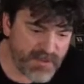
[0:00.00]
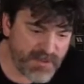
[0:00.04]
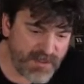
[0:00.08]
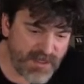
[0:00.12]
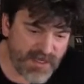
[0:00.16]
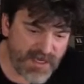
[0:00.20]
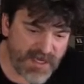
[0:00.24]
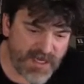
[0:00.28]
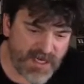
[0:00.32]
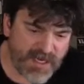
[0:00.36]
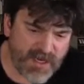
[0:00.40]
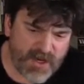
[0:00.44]

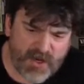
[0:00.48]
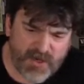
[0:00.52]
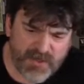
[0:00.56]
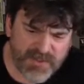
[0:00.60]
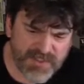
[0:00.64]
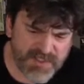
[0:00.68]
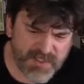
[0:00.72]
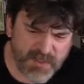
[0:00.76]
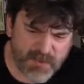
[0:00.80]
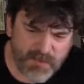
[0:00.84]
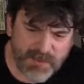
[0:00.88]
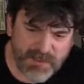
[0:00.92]

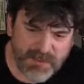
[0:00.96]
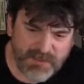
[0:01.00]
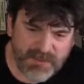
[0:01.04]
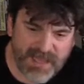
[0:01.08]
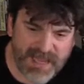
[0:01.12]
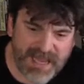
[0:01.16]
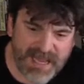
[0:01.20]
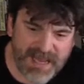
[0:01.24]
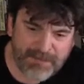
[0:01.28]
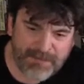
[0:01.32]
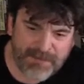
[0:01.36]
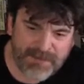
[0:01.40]
Also what'll
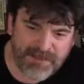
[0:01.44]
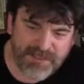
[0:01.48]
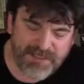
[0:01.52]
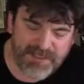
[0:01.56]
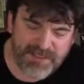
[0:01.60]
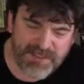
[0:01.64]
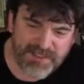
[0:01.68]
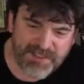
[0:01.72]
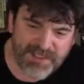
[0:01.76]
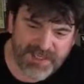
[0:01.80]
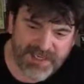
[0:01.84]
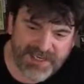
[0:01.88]
happen
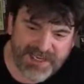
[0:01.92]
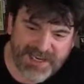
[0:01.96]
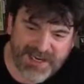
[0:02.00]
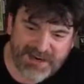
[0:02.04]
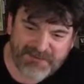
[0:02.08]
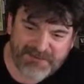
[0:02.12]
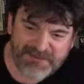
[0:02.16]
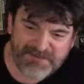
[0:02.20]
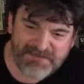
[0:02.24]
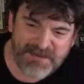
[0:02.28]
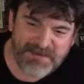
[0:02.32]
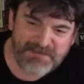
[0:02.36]
is, I
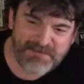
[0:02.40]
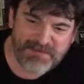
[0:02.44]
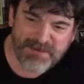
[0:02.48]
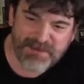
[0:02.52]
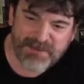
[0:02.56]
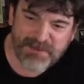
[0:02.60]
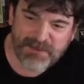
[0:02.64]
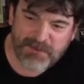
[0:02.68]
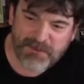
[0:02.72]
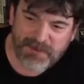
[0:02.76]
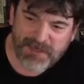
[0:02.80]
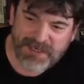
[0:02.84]

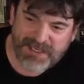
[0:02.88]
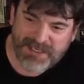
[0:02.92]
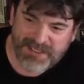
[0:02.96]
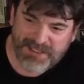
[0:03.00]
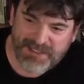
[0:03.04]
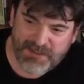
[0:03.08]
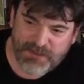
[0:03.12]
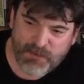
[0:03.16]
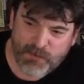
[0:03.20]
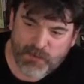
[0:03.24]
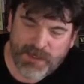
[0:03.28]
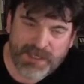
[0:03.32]
remember
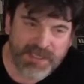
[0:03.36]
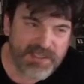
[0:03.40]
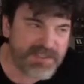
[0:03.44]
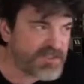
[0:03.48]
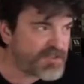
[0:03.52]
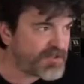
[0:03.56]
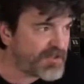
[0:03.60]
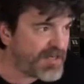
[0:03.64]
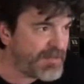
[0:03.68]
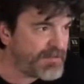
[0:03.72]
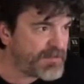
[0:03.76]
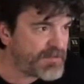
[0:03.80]
when the White
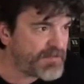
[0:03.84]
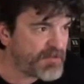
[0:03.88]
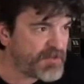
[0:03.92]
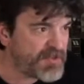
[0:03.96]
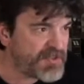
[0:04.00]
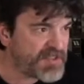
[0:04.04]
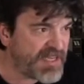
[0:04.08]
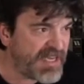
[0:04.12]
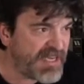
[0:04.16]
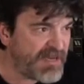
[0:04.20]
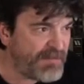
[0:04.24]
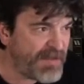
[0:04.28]
Stripes
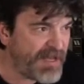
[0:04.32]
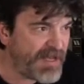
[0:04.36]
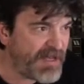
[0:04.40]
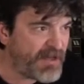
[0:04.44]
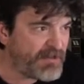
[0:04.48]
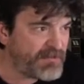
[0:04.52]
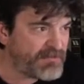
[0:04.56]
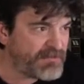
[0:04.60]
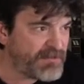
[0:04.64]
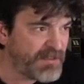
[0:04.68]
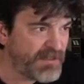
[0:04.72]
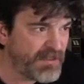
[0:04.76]
first came out.